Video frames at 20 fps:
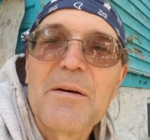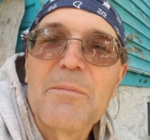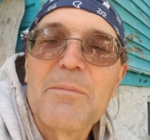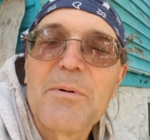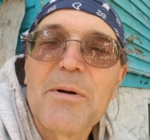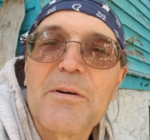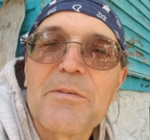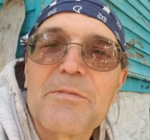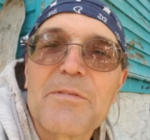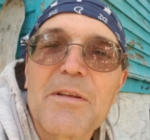
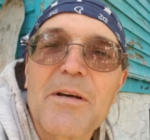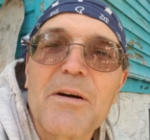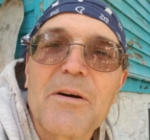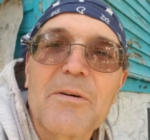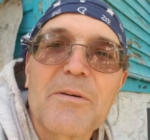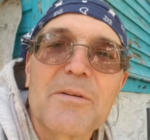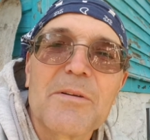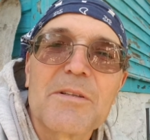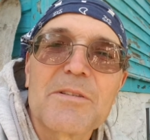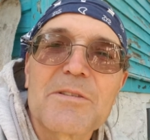buffed
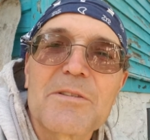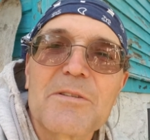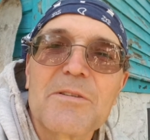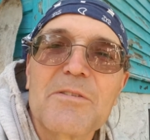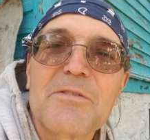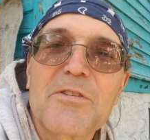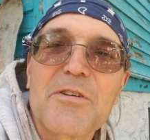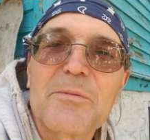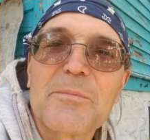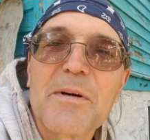out, and it's
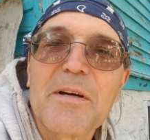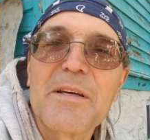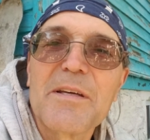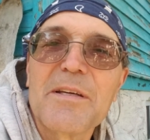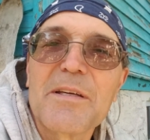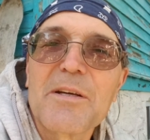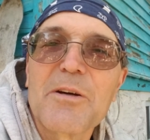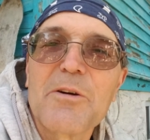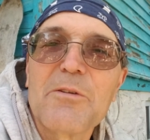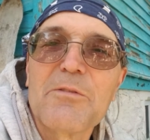good for my
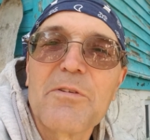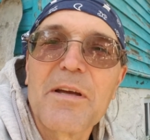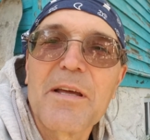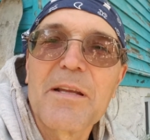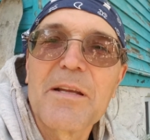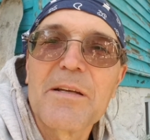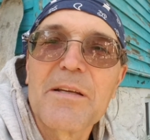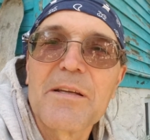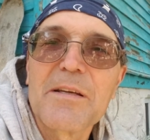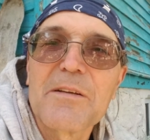ego,
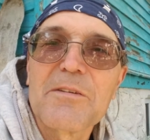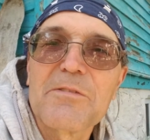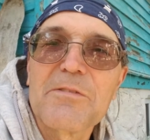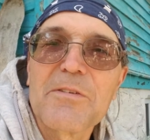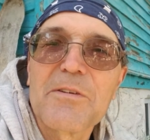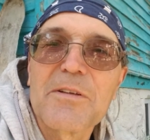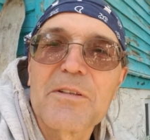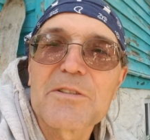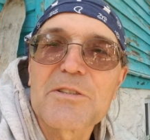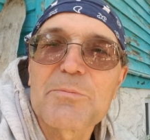vanity, and
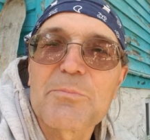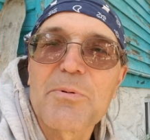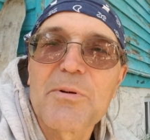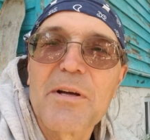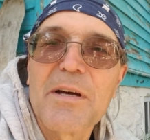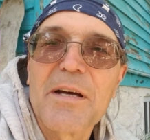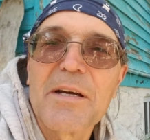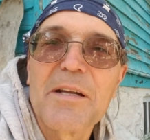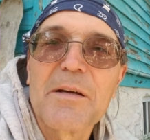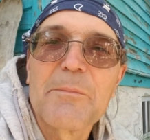false
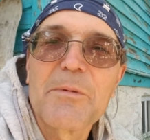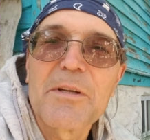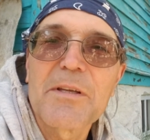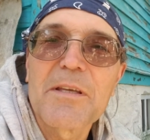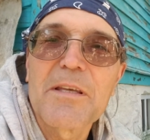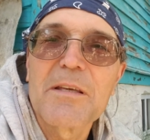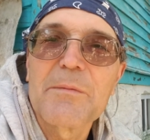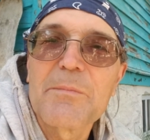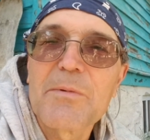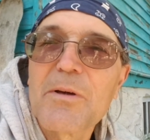pride. I'm going to
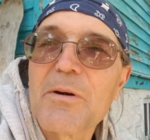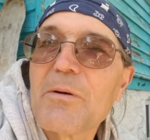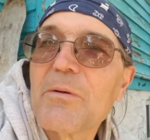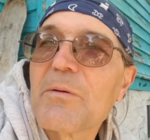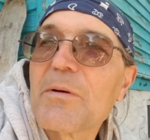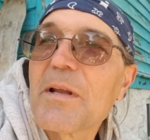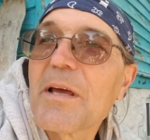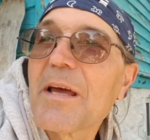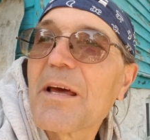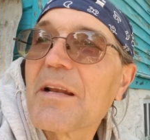keep
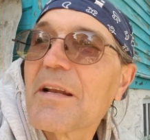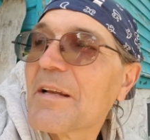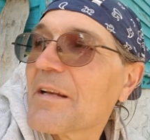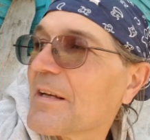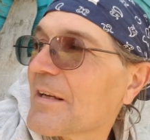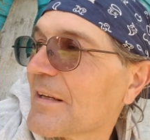going at it.